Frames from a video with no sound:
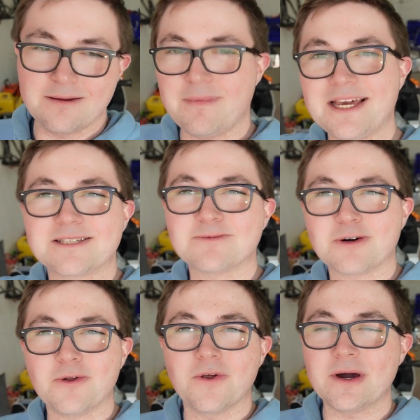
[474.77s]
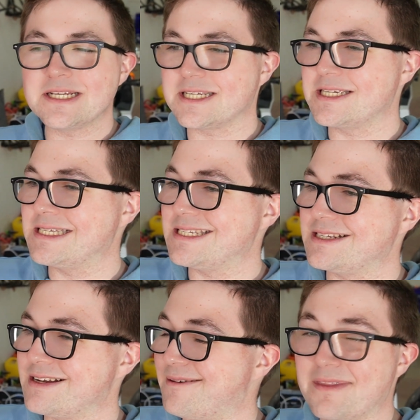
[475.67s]
Makes some cool
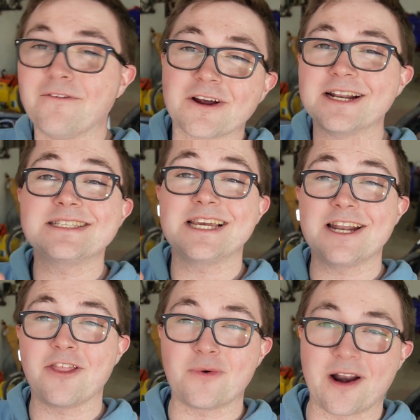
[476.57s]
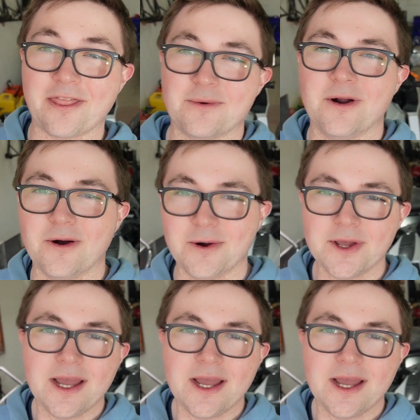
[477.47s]
noises. I'm never gonna see another one on the road.